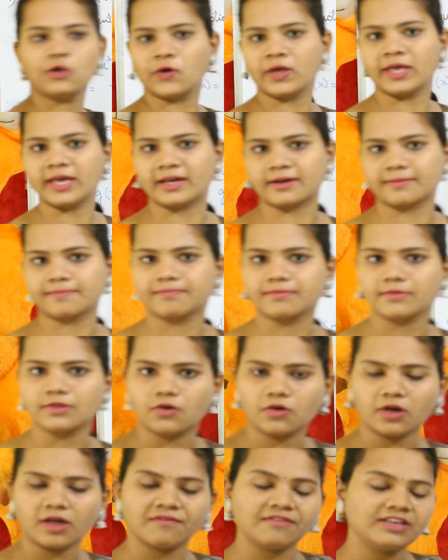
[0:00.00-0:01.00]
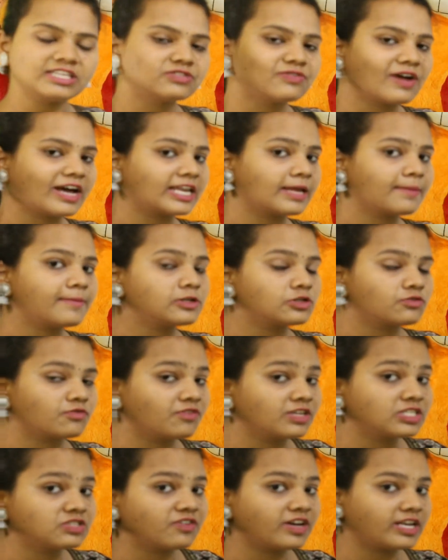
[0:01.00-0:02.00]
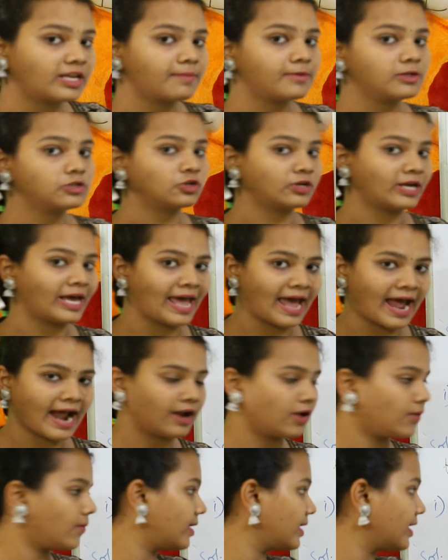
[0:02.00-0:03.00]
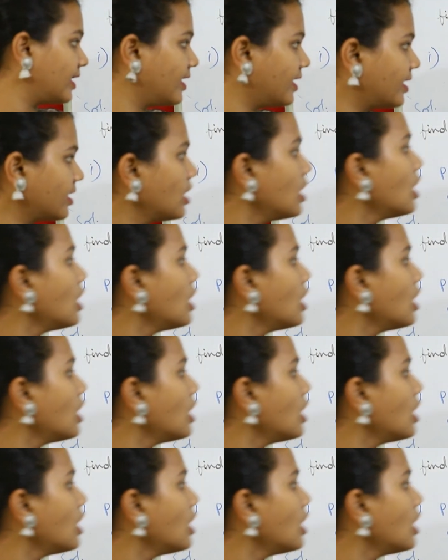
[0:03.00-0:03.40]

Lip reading: here? Okay, which variable should I add over here